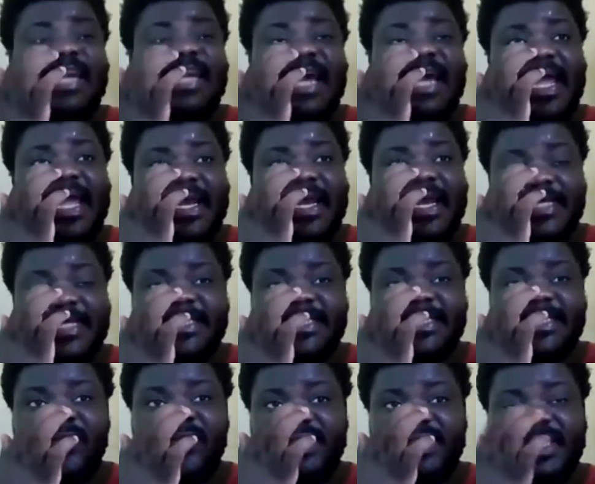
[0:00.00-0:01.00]
in
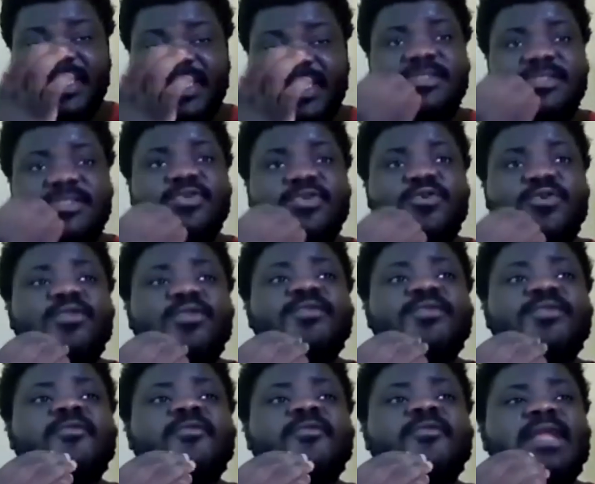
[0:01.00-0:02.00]
itself gives
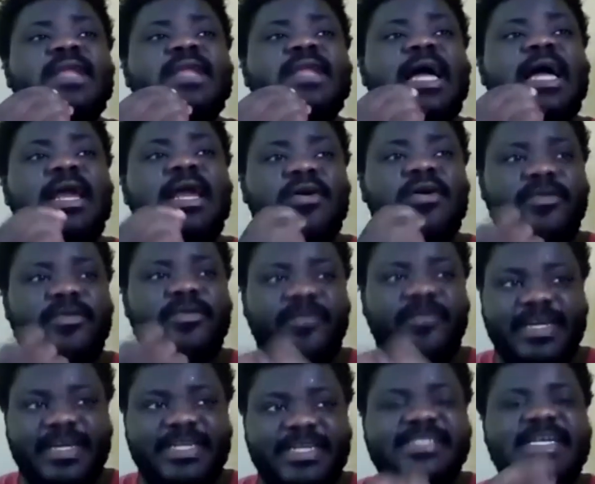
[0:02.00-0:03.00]
you a lot of
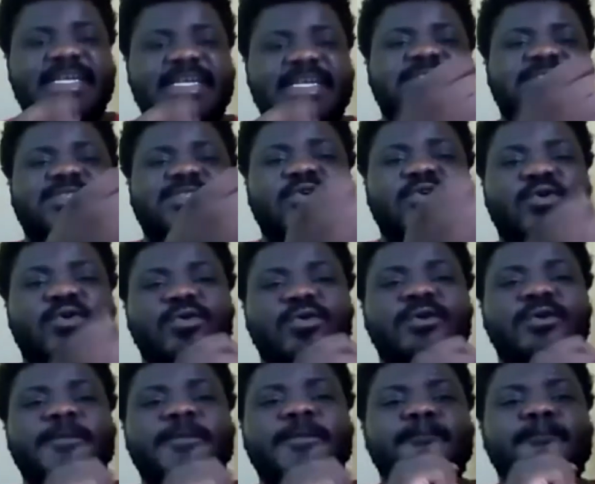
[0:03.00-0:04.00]
insight.
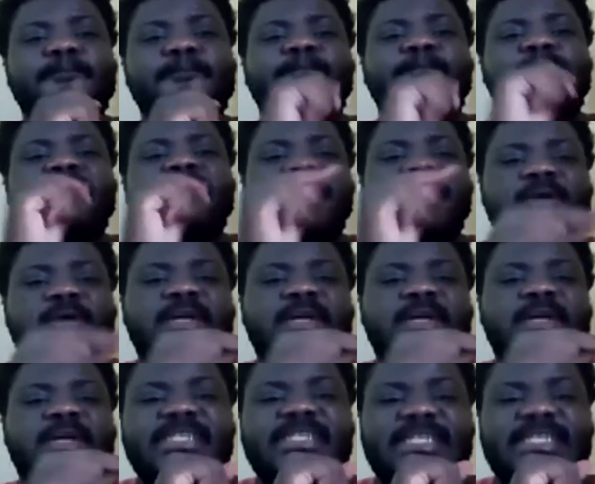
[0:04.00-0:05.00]
So the
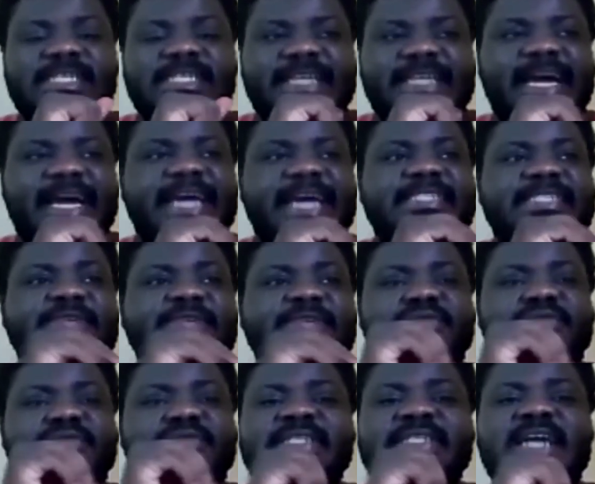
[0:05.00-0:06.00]
question is it
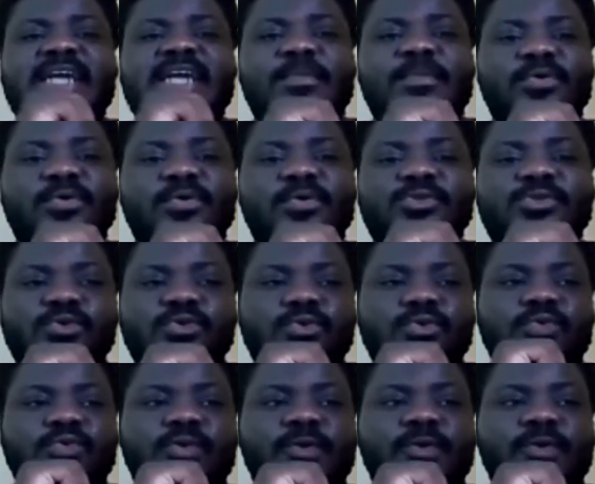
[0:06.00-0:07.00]
reasonable
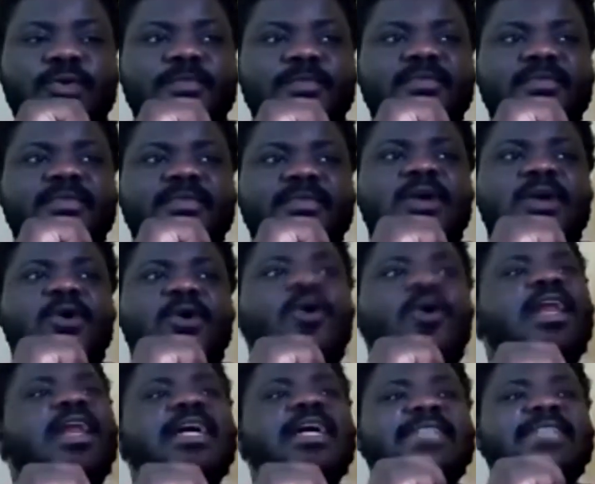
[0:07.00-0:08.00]
to
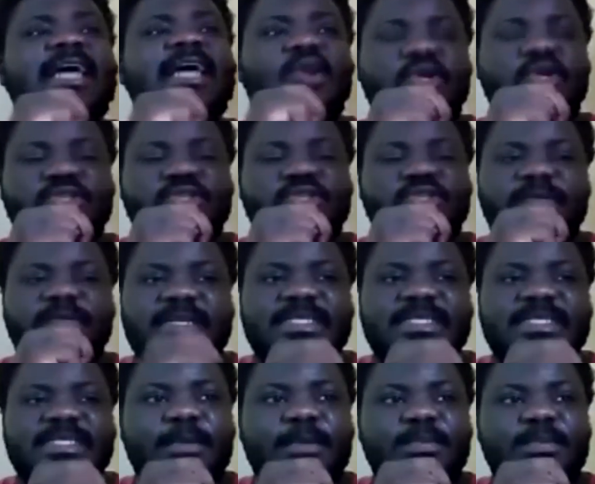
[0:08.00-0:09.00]
collect a lot of
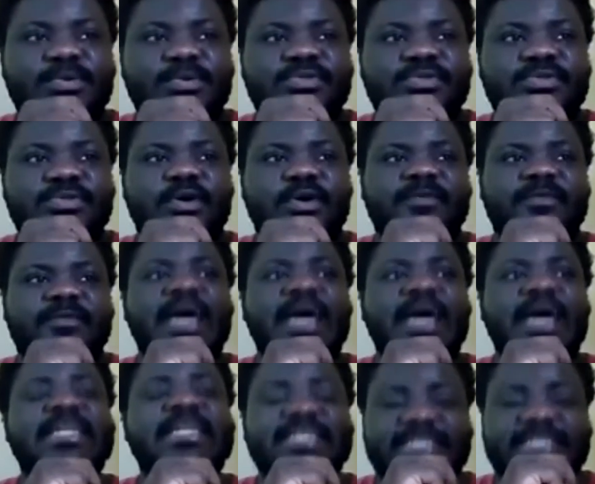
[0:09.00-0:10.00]
examples of
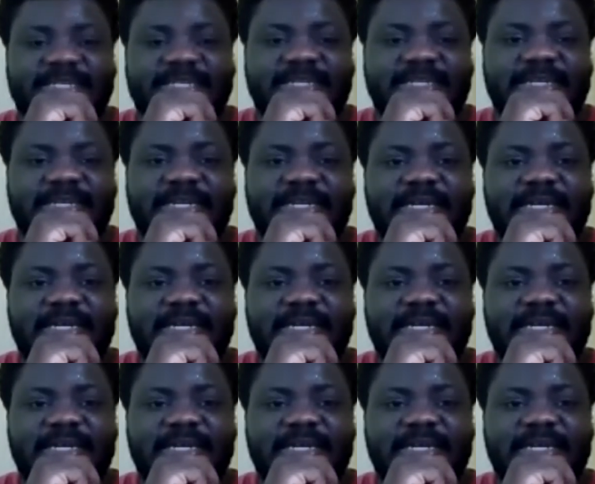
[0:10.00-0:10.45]
addition